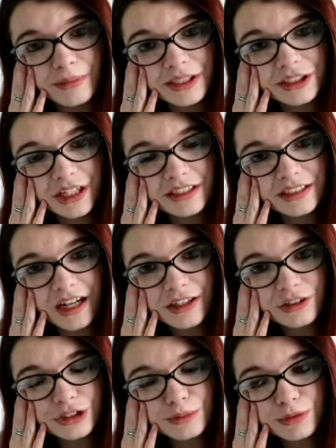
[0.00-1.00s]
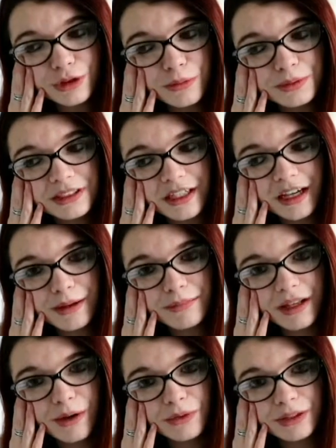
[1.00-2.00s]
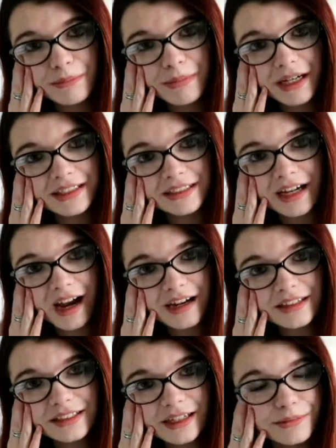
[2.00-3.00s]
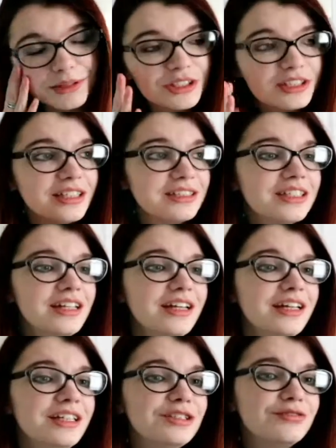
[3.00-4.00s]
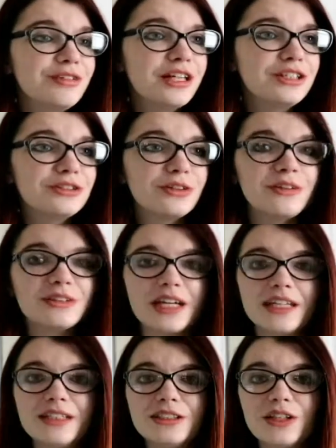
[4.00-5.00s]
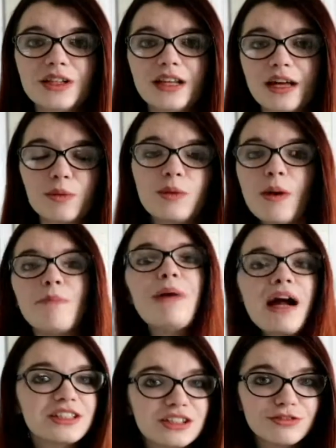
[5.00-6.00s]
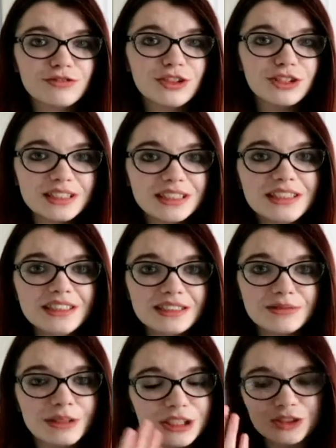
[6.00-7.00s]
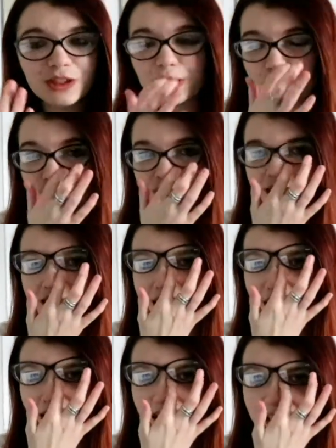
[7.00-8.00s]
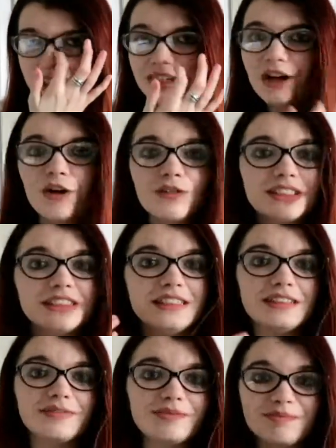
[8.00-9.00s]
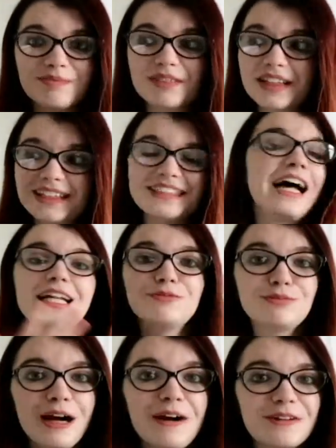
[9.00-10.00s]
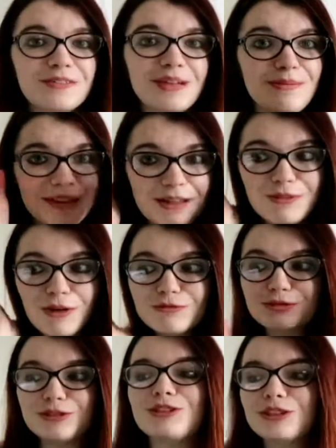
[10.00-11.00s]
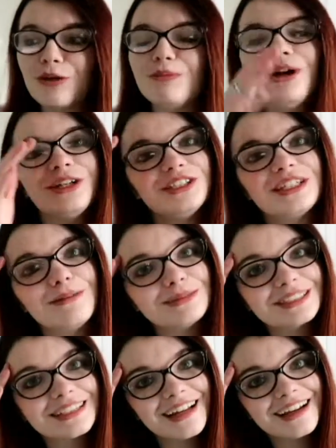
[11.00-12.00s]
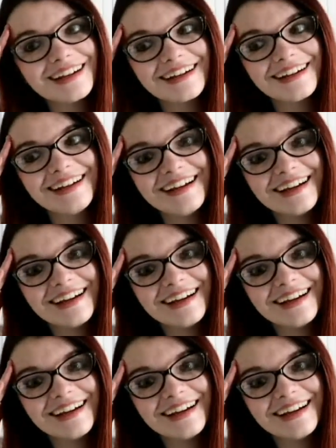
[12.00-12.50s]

I mean, Jensen Ackles, props to him. That was amazing acting. But just his face through it, was like we went back to the first season when he's trying to impress his dad. Obviously, his dad's proud of him and they've gone through so much. And I'm just like...